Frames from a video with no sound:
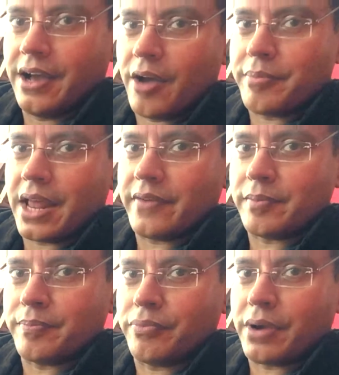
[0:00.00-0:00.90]
I've been
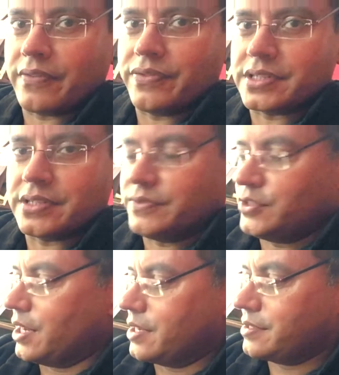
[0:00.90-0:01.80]
having breakfast of
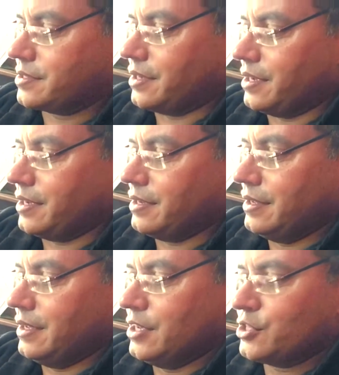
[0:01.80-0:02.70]
just
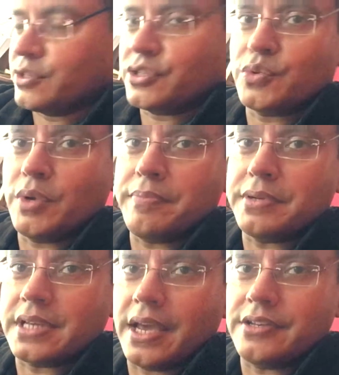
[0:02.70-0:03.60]
sort of sweet
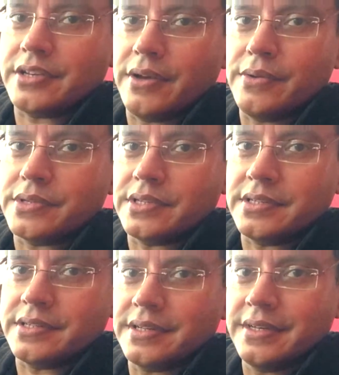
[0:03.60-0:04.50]
potatoes
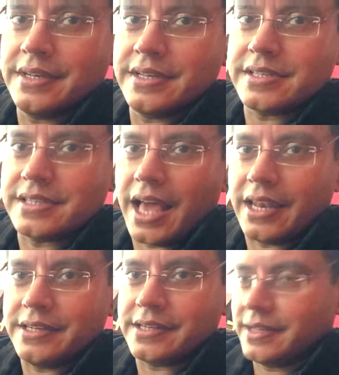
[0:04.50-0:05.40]
and
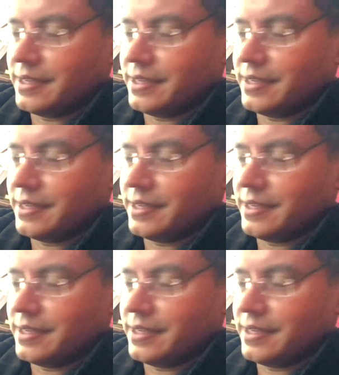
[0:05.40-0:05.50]
salad.